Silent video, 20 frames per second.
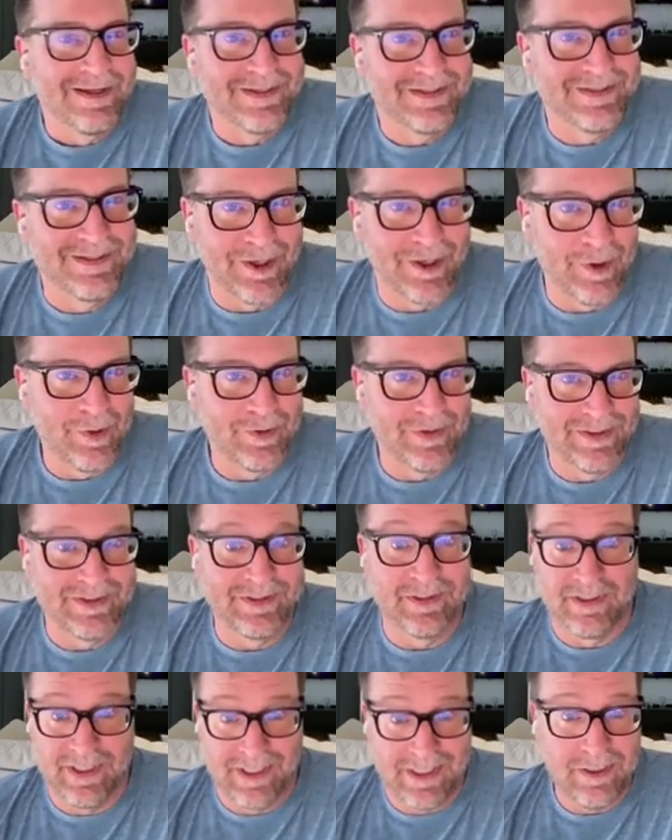So this
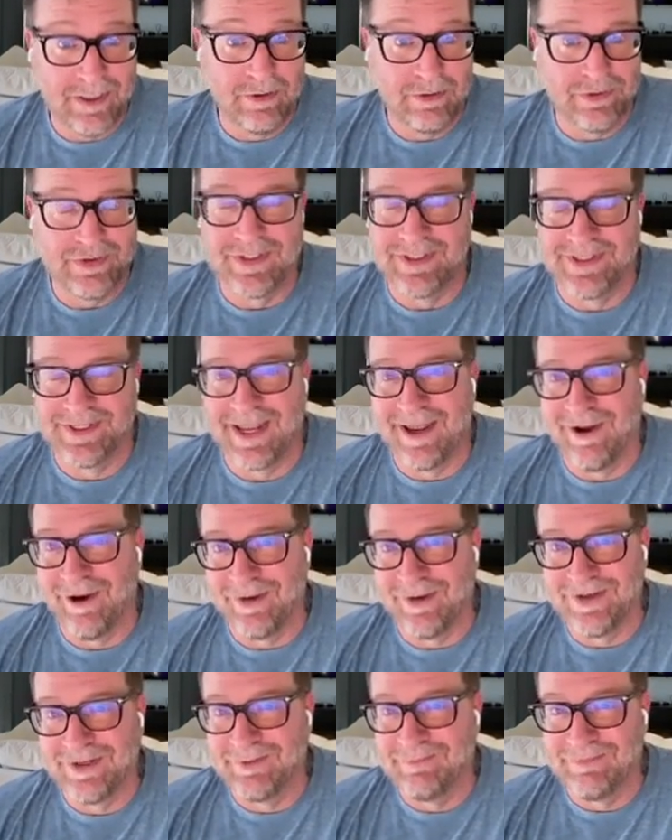is a huge
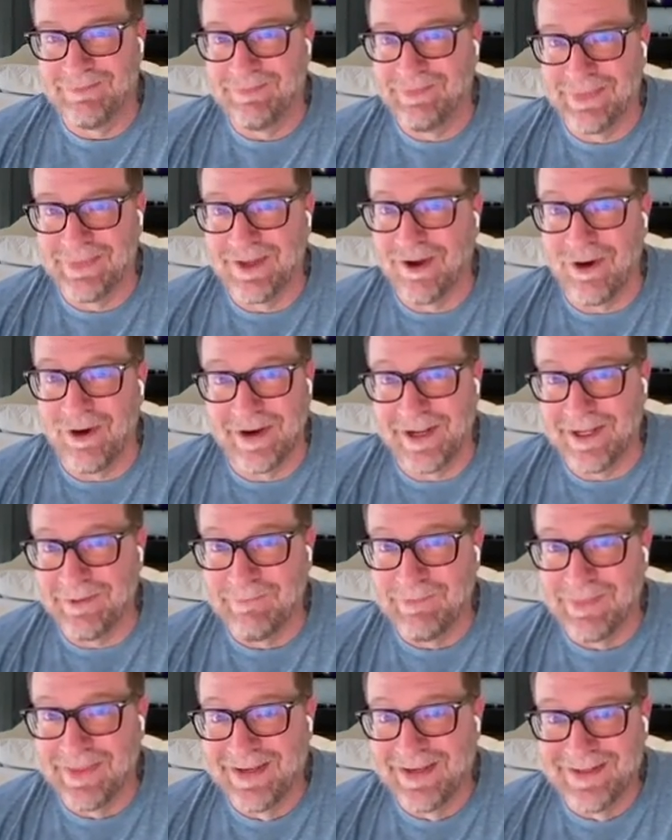discount on it.
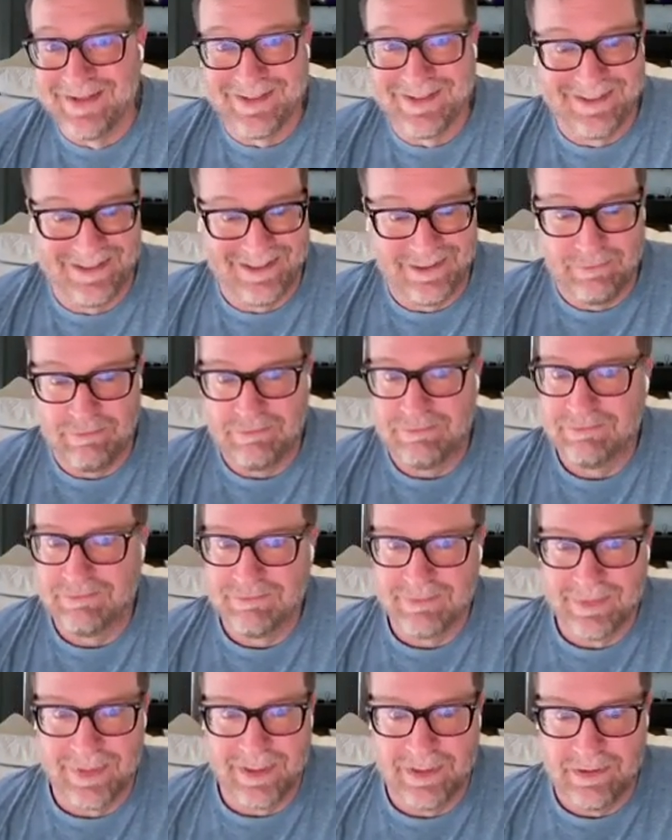Um,
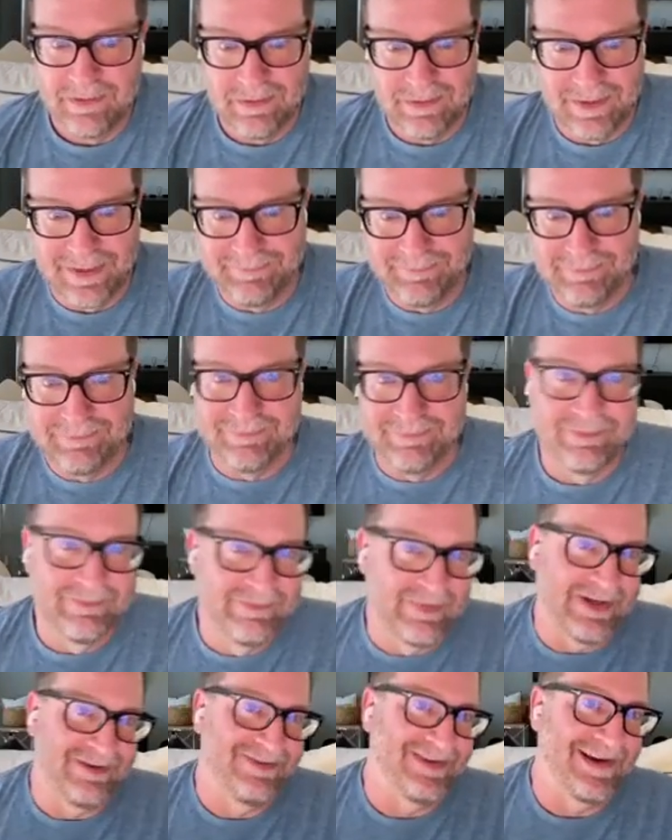and
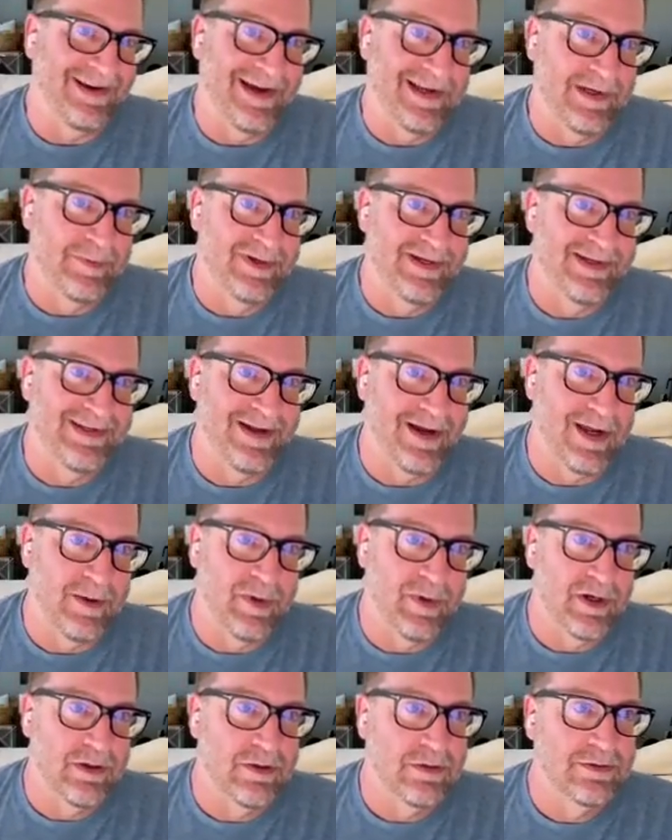I forgot the
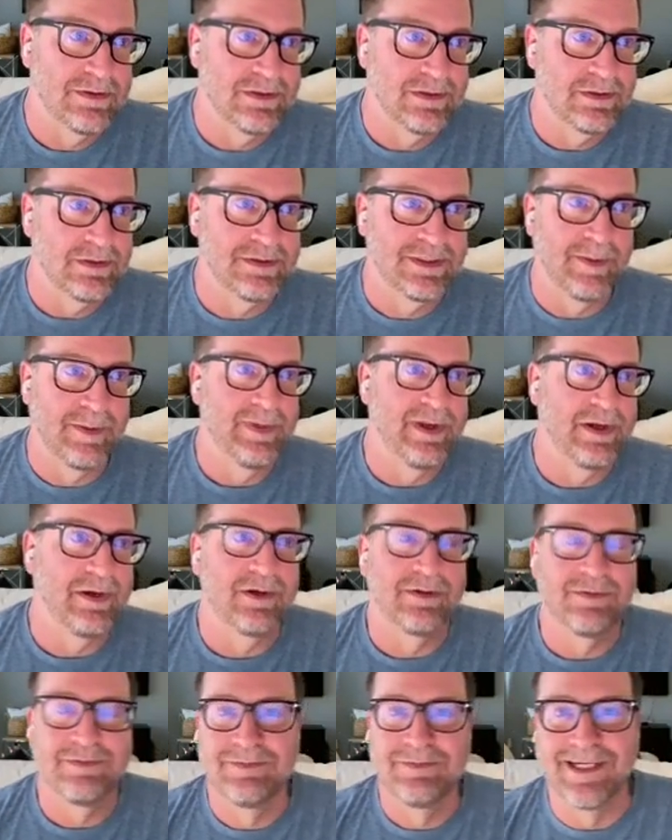timer up
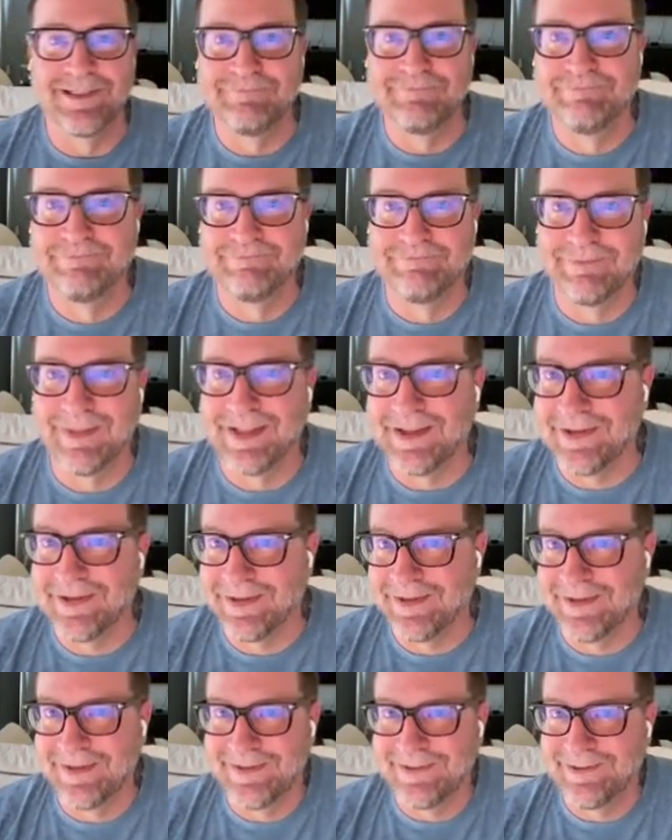here, but
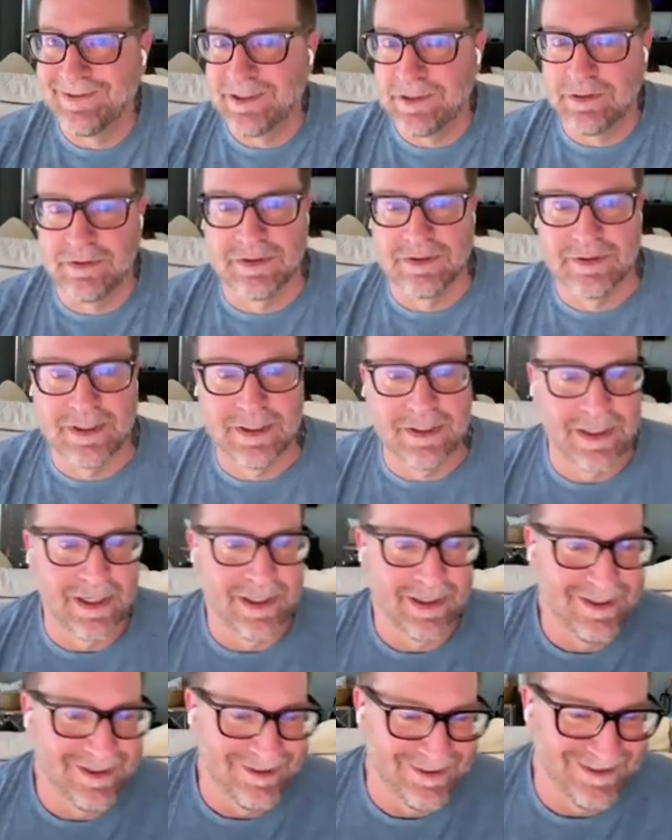I don't know.
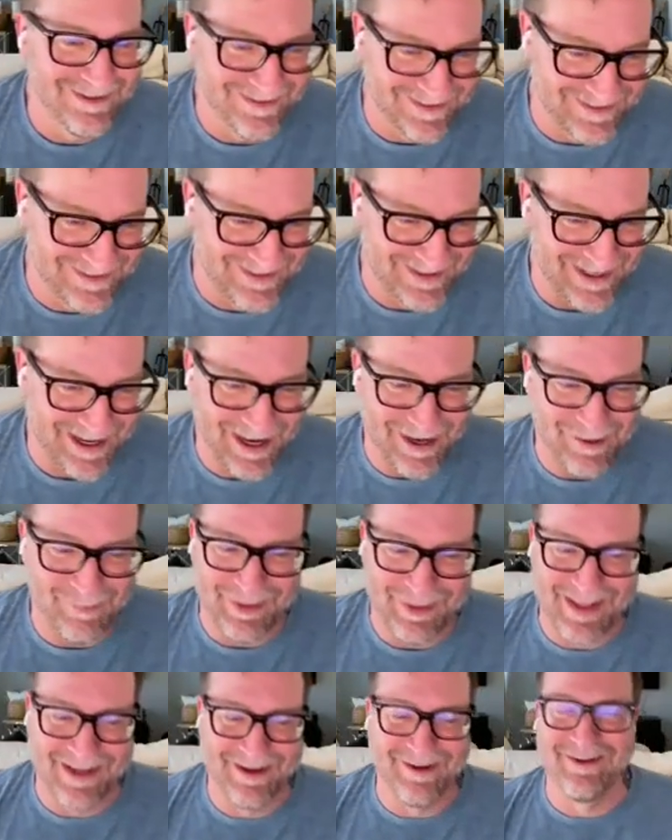I, I
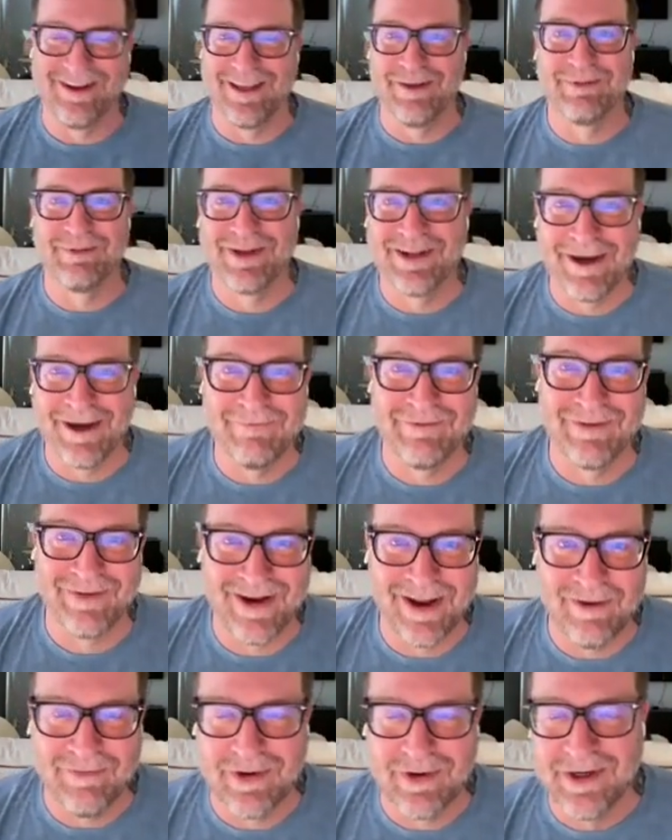don't think I'll keep it up
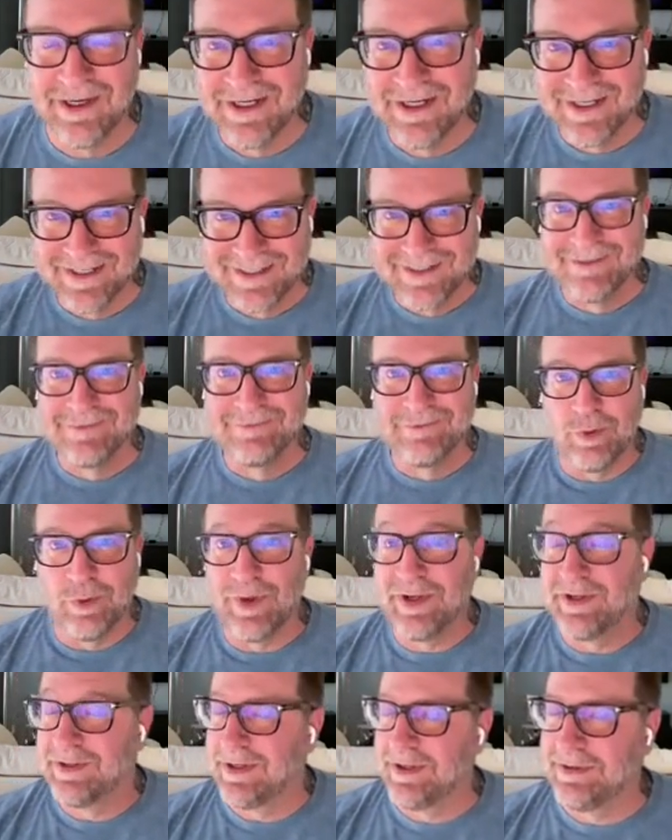forever.
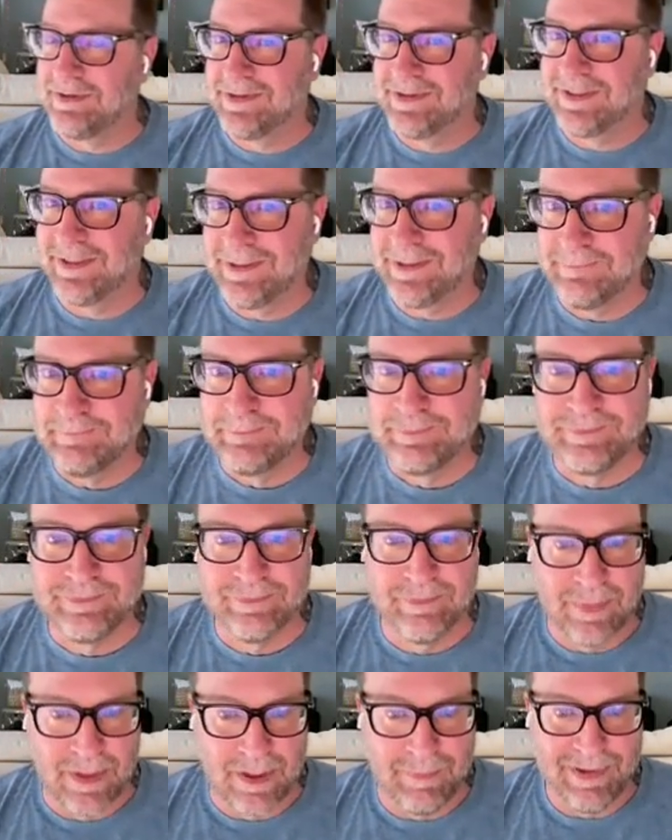We shall see
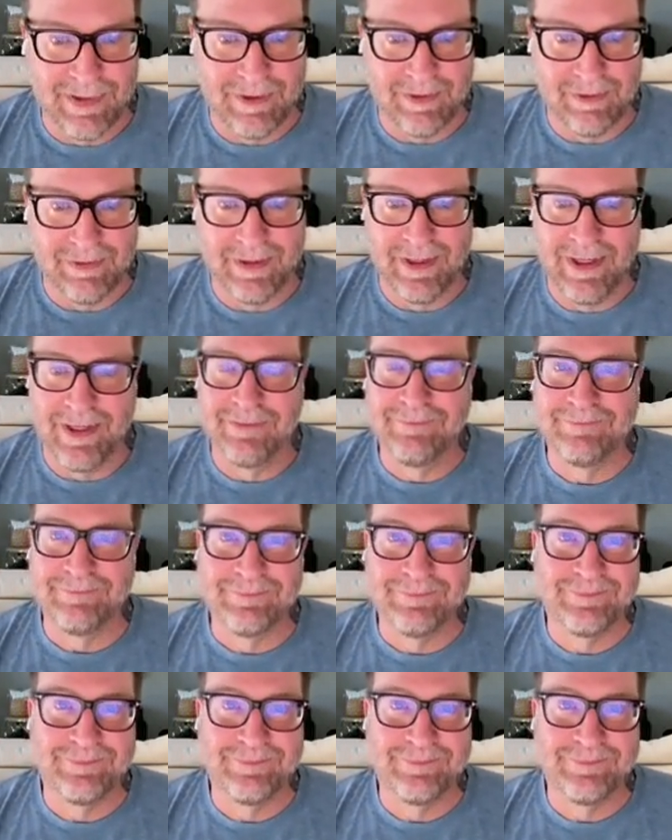about all that.